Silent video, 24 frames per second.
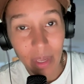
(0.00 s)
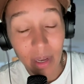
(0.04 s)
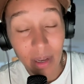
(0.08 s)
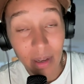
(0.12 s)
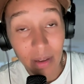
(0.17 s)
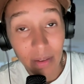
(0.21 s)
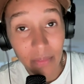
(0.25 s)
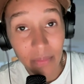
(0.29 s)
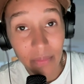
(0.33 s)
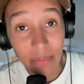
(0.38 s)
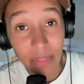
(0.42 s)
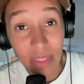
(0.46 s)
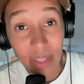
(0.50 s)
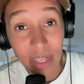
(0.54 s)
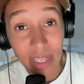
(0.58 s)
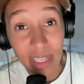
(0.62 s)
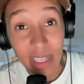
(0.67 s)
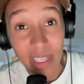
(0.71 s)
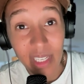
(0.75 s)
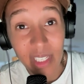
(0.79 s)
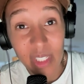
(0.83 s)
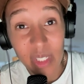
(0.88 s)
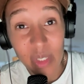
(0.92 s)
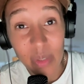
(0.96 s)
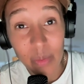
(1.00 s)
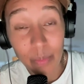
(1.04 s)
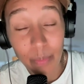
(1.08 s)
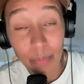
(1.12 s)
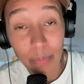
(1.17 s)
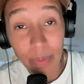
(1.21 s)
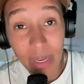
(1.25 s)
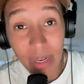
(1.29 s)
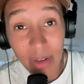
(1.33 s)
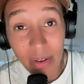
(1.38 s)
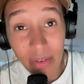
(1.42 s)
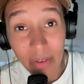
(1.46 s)
of the
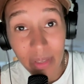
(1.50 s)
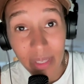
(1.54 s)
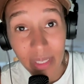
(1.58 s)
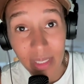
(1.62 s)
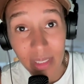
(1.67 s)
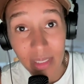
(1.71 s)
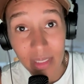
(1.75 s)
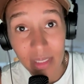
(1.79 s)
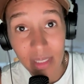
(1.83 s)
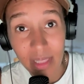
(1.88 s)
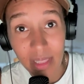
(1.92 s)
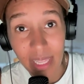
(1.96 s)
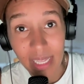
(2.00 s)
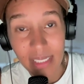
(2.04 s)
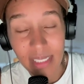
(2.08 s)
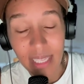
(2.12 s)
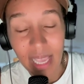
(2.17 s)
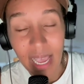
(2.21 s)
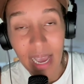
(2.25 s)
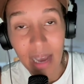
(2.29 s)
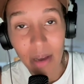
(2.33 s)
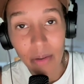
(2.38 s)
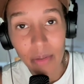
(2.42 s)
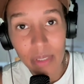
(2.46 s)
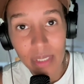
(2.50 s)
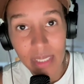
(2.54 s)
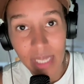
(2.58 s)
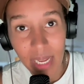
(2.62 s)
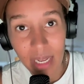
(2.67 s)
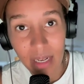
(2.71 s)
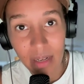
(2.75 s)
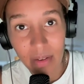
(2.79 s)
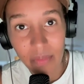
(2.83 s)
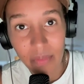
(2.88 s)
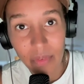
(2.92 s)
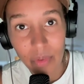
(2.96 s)
experience that's
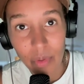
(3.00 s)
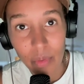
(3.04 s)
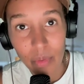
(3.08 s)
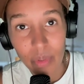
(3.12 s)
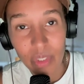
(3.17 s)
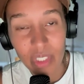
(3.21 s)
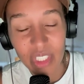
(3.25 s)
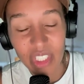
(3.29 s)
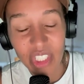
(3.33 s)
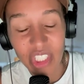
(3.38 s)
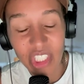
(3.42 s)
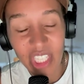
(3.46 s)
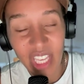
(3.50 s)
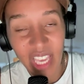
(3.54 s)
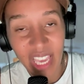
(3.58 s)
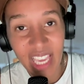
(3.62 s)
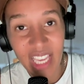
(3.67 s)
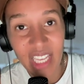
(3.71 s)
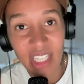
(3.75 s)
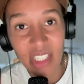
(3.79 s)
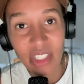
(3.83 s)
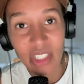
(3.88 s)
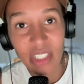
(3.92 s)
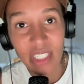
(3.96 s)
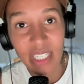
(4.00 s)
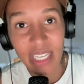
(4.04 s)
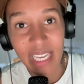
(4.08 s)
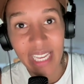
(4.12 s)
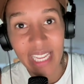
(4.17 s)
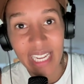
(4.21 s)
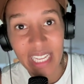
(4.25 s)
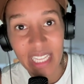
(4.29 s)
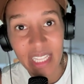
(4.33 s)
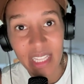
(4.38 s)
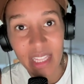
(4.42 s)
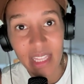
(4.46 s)
outside of you to change
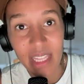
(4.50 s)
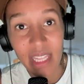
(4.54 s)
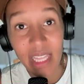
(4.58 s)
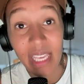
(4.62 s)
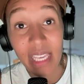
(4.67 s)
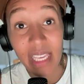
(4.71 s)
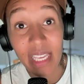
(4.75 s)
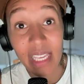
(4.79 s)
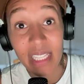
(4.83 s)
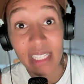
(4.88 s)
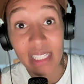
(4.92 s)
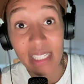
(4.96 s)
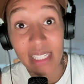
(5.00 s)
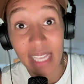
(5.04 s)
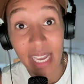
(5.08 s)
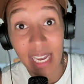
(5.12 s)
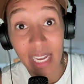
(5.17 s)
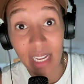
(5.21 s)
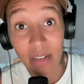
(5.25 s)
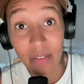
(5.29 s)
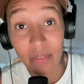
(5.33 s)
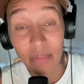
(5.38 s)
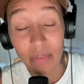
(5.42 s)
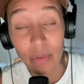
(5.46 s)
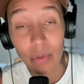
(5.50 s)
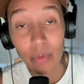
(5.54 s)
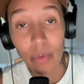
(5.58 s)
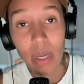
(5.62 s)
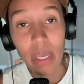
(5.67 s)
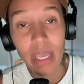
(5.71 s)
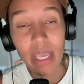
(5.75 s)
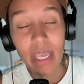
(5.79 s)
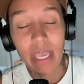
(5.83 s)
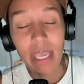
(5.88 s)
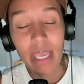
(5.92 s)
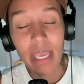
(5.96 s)
anything inside of you.
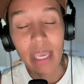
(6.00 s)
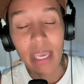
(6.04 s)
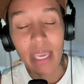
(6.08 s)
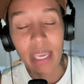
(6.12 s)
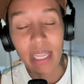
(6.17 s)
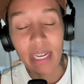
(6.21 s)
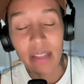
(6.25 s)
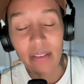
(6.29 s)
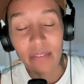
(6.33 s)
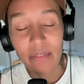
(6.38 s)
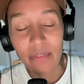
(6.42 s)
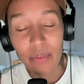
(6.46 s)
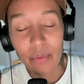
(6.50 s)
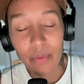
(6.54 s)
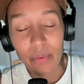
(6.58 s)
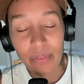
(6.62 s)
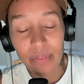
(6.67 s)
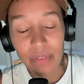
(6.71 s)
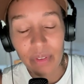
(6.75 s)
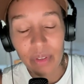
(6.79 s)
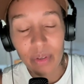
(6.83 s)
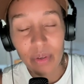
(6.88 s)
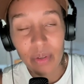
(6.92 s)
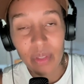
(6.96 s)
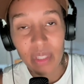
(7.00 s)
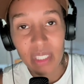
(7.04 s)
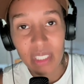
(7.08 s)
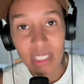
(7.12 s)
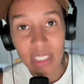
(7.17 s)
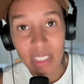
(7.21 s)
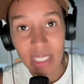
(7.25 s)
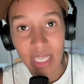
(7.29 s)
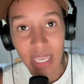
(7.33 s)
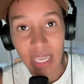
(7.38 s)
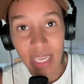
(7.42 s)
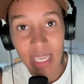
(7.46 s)
And if you feel the
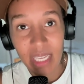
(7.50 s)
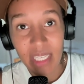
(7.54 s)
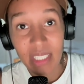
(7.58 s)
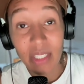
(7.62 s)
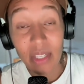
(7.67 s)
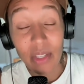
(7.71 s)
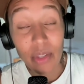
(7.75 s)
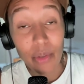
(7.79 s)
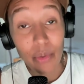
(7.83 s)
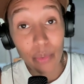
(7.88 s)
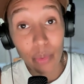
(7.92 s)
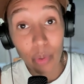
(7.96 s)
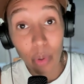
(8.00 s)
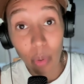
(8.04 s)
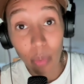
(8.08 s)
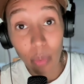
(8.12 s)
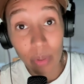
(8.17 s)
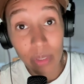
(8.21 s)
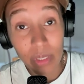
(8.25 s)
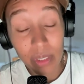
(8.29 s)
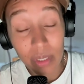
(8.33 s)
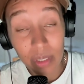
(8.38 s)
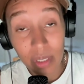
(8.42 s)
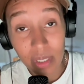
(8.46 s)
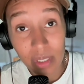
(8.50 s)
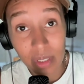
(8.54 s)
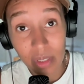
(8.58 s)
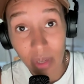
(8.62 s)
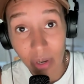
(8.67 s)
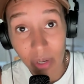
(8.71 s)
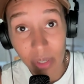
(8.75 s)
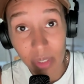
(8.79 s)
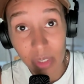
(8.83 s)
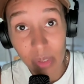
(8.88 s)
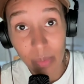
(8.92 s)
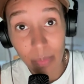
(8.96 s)
change and you go into this
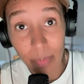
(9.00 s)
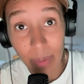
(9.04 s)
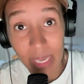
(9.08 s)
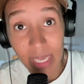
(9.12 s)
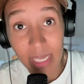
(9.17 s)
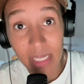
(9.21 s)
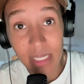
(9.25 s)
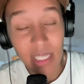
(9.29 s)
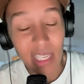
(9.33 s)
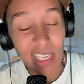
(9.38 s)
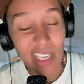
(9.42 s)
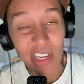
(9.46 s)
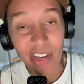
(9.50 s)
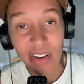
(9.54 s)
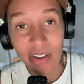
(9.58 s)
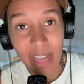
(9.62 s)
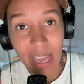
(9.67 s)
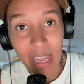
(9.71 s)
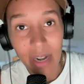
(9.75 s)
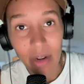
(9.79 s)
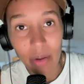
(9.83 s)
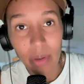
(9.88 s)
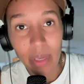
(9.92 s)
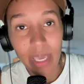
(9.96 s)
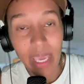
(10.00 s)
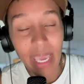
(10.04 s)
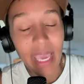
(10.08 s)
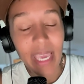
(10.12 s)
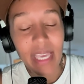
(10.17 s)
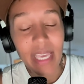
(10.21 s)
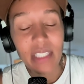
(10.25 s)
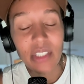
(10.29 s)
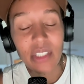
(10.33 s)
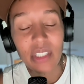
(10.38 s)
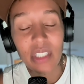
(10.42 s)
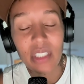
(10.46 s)
dark space and you're not
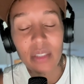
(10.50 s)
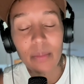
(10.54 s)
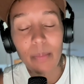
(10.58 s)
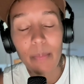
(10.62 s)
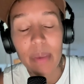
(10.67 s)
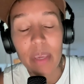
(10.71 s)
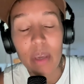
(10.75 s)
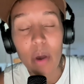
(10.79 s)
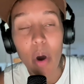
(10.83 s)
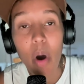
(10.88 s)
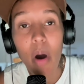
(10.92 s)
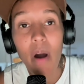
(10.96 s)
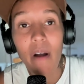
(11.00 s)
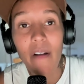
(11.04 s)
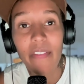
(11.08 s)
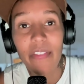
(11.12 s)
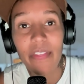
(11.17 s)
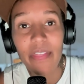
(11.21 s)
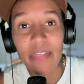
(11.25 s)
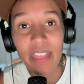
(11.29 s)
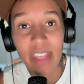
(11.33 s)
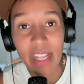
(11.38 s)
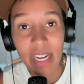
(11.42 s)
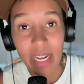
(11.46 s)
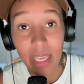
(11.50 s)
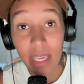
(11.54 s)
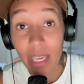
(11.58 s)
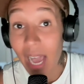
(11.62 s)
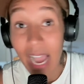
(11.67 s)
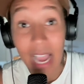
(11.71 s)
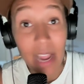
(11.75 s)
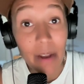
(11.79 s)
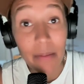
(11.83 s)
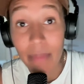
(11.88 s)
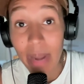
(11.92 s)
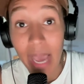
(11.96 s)
okay, just be authentic.
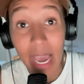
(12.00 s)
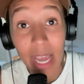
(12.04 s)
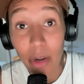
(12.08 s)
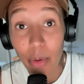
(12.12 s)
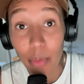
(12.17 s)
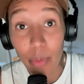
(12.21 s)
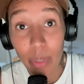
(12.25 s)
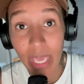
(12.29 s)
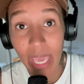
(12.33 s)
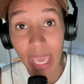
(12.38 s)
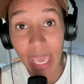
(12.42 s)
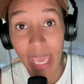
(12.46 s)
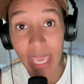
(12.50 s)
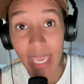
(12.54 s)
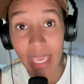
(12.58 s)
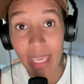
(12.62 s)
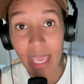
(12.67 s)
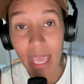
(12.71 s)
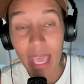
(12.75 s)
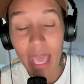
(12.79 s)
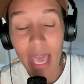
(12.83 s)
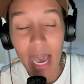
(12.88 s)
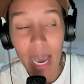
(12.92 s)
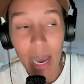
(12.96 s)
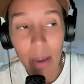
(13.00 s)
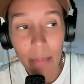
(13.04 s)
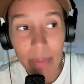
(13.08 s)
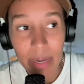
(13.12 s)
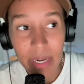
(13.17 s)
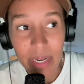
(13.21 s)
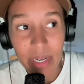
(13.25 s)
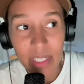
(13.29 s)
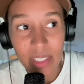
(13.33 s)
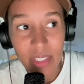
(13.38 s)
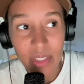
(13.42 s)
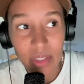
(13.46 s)
I am not okay. I'm
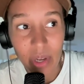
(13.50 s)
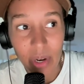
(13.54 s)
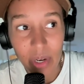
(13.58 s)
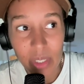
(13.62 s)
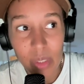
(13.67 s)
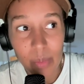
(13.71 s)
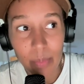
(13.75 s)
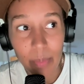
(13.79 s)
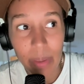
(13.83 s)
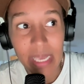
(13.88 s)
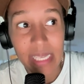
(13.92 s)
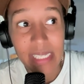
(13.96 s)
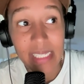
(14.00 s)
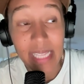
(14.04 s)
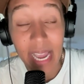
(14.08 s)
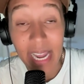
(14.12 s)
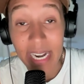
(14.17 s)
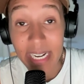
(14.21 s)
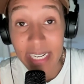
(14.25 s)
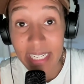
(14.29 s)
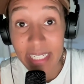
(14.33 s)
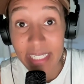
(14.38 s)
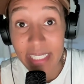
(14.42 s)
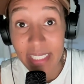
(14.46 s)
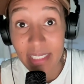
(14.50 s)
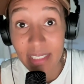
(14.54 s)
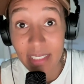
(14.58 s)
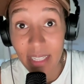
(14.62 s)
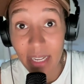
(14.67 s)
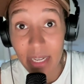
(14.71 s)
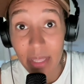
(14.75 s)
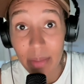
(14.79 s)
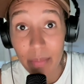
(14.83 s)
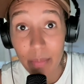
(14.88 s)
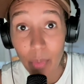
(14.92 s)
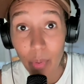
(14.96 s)
in this dark space. I need to
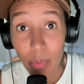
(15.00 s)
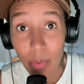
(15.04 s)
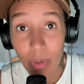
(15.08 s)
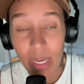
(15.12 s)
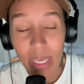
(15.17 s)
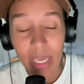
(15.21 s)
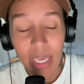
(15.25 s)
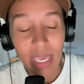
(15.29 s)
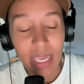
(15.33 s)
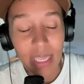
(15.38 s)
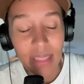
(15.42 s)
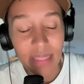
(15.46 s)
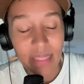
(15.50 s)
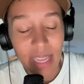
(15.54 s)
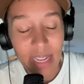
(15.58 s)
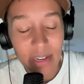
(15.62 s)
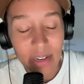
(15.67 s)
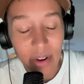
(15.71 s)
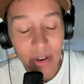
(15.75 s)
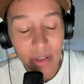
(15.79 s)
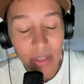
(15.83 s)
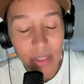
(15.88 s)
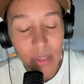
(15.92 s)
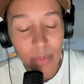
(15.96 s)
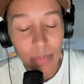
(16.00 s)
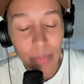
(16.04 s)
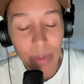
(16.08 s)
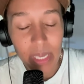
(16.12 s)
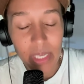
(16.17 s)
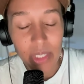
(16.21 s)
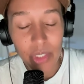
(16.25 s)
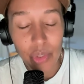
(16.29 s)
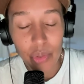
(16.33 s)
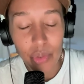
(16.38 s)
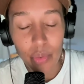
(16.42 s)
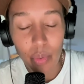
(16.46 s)
study more. In that dark
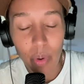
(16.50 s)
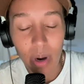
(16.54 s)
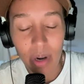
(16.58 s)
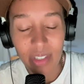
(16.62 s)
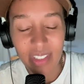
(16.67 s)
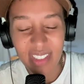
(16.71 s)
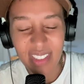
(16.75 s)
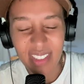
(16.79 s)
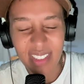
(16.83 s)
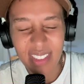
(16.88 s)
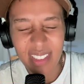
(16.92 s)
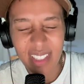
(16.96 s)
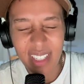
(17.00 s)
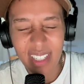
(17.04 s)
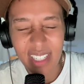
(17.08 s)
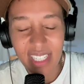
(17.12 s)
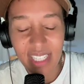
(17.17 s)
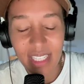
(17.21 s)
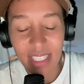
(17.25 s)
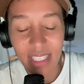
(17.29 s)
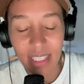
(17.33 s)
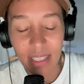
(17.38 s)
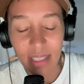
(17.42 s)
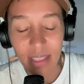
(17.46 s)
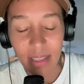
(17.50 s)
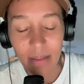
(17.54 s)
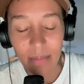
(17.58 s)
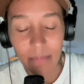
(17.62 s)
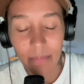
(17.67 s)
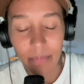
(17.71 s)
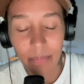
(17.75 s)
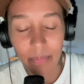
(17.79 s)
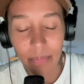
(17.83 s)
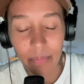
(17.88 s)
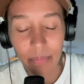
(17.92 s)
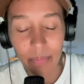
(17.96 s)
space, you are studying
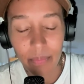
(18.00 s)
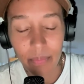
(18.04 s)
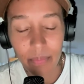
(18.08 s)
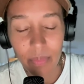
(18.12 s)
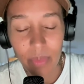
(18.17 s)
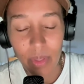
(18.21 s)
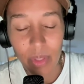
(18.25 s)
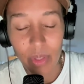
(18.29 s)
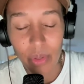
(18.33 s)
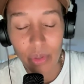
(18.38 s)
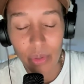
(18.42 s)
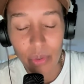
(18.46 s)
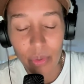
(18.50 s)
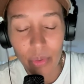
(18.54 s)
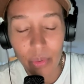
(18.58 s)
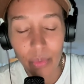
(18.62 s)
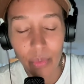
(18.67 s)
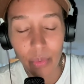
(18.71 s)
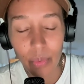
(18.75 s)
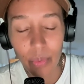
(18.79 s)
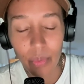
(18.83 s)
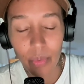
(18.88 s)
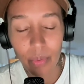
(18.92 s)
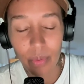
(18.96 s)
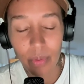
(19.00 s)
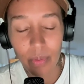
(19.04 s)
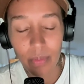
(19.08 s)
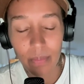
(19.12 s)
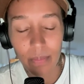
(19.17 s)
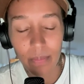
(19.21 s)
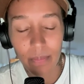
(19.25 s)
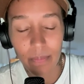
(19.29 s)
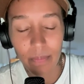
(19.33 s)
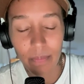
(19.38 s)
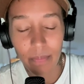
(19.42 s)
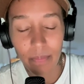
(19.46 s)
you.
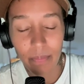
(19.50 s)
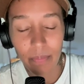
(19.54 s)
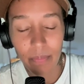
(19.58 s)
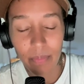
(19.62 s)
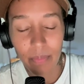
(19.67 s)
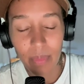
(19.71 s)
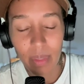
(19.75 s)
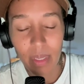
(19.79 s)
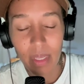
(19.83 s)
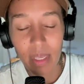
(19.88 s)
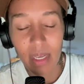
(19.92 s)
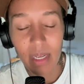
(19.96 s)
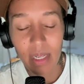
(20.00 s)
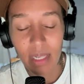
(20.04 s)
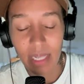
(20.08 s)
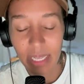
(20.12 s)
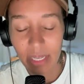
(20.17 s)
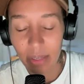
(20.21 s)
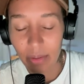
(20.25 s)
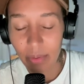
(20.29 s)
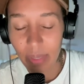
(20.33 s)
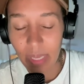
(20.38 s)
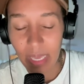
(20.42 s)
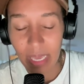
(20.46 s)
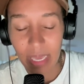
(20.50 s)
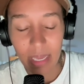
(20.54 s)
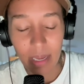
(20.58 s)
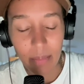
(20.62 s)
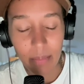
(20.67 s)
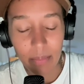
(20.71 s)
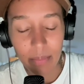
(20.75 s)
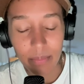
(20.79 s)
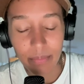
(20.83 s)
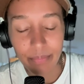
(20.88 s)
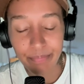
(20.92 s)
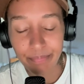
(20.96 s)
Like, okay, I
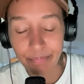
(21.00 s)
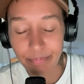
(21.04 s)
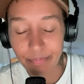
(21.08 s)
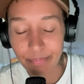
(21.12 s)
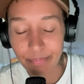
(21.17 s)
don't